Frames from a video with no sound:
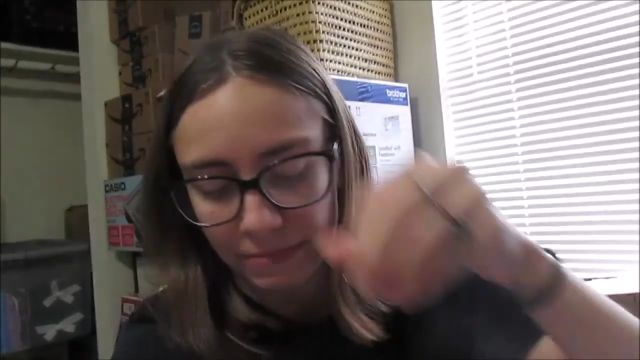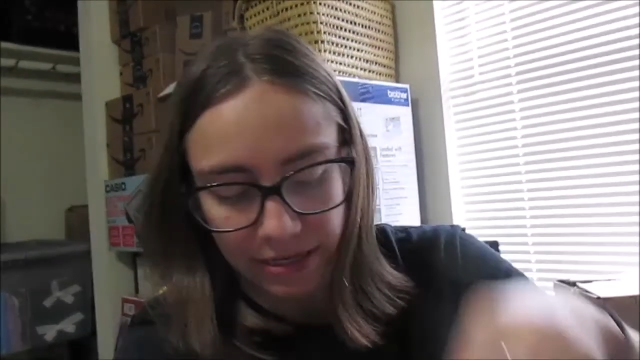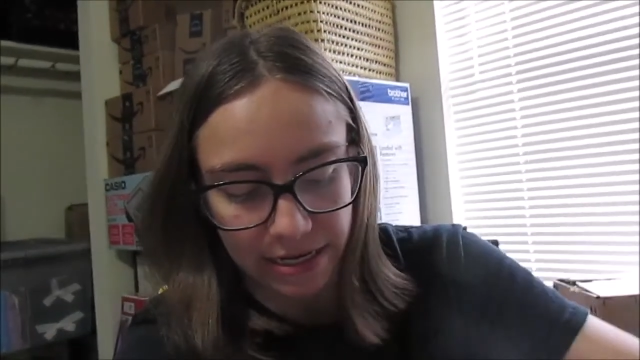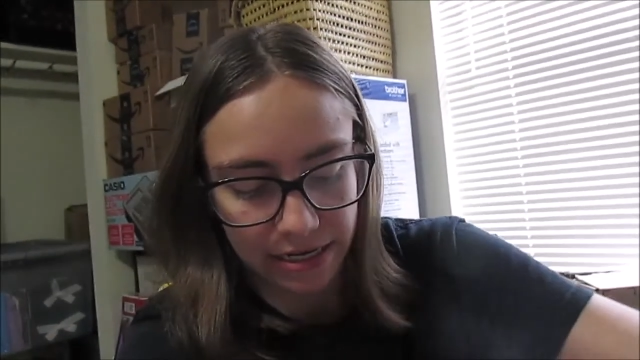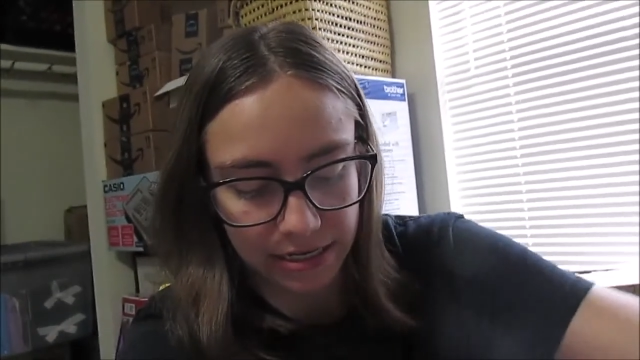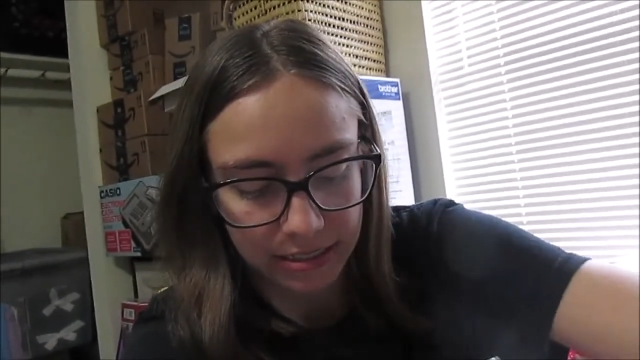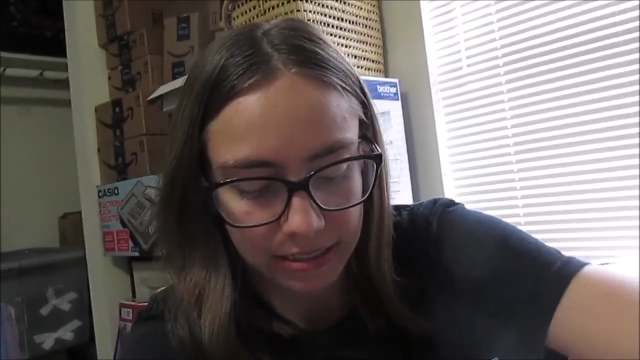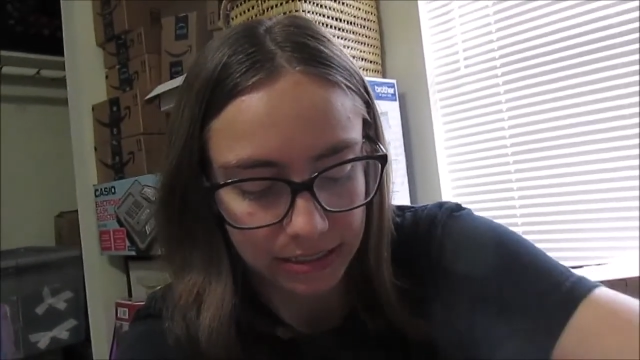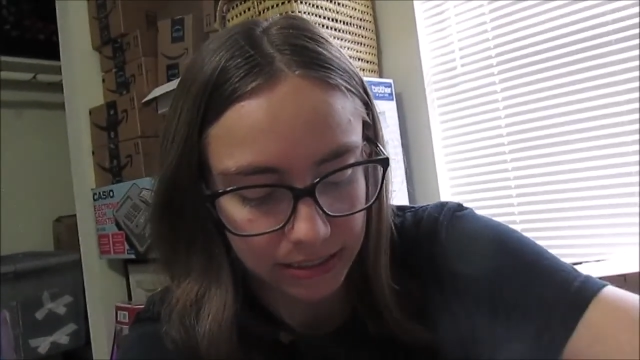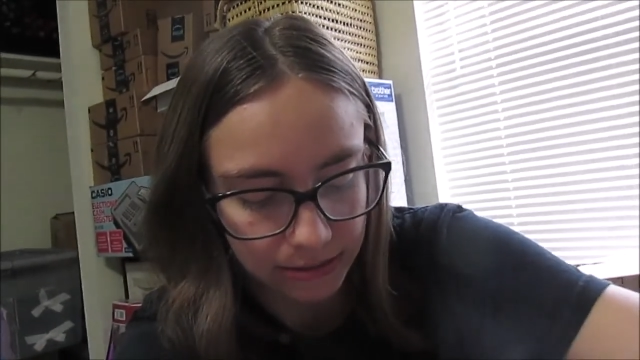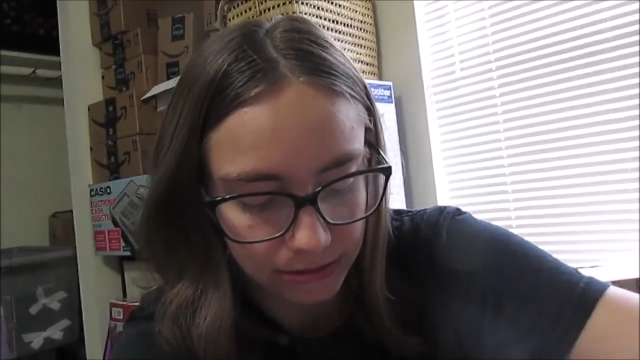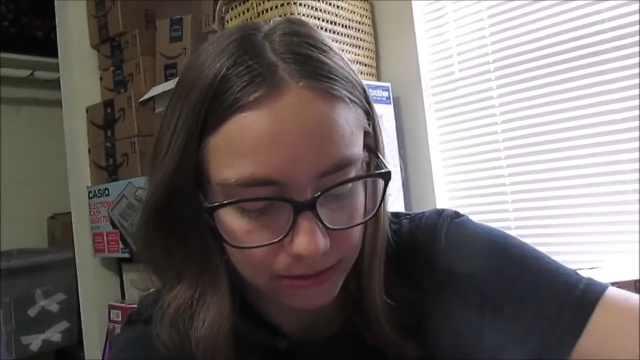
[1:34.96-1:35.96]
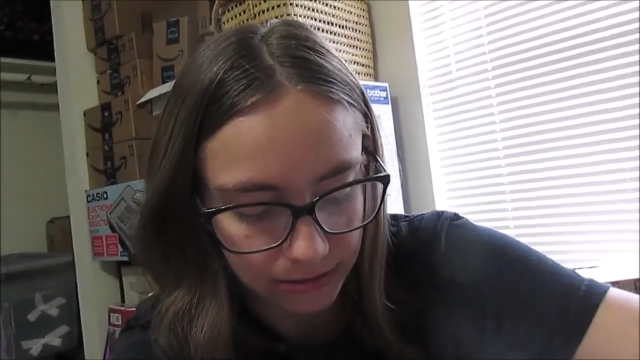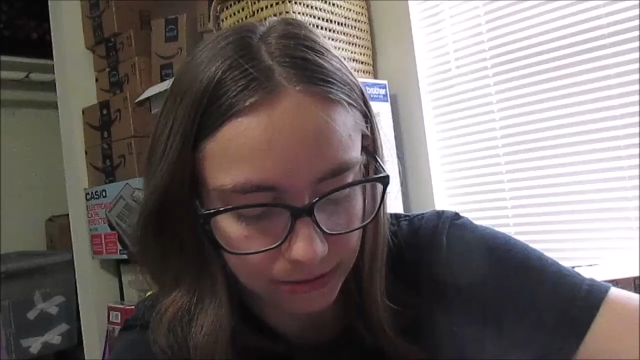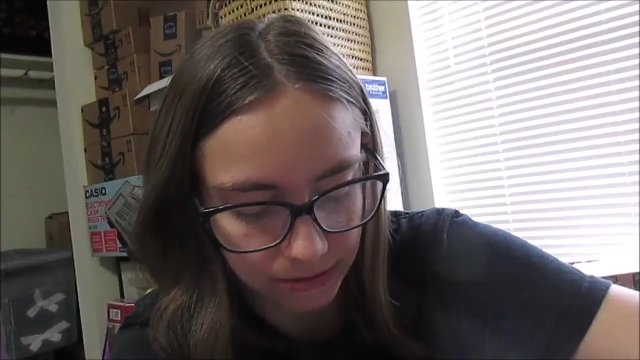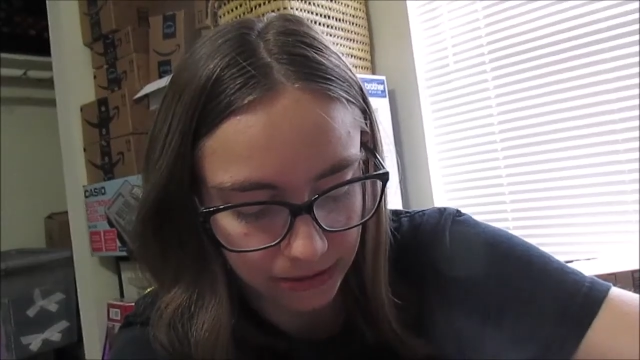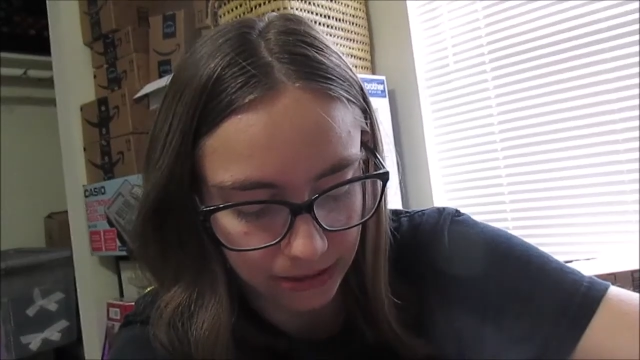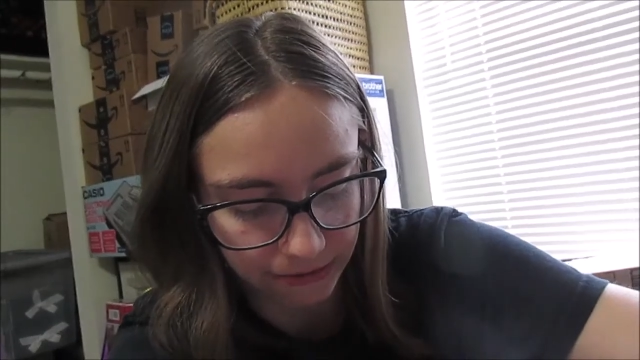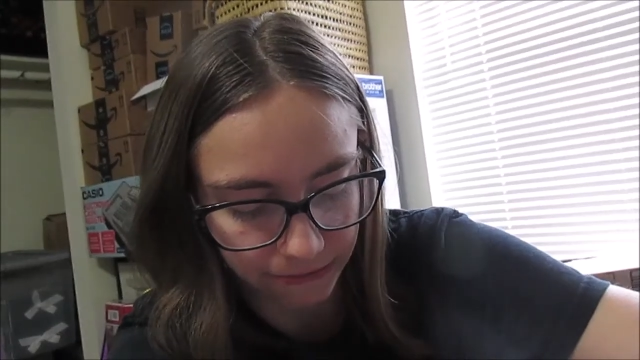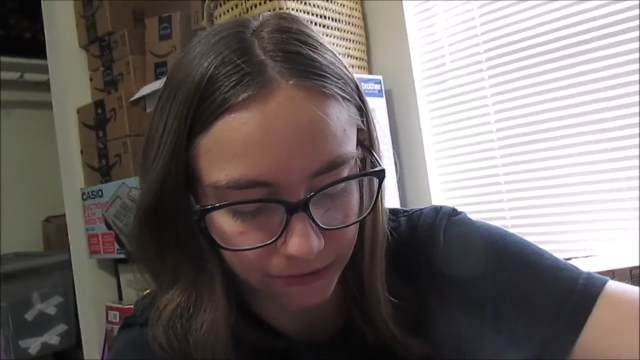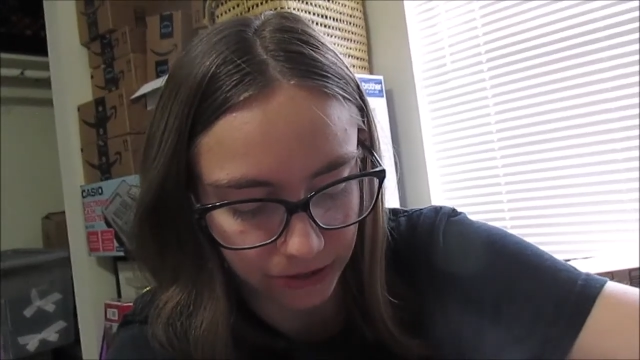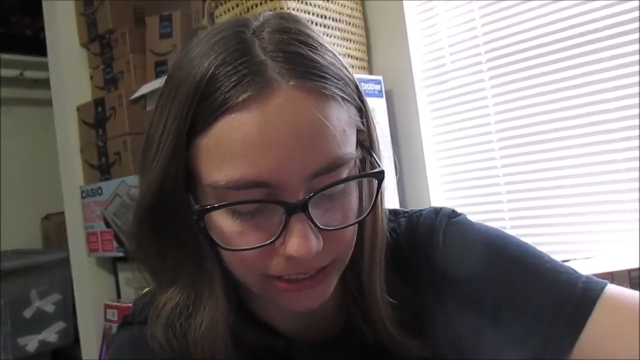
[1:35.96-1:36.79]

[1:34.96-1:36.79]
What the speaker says: because, like, for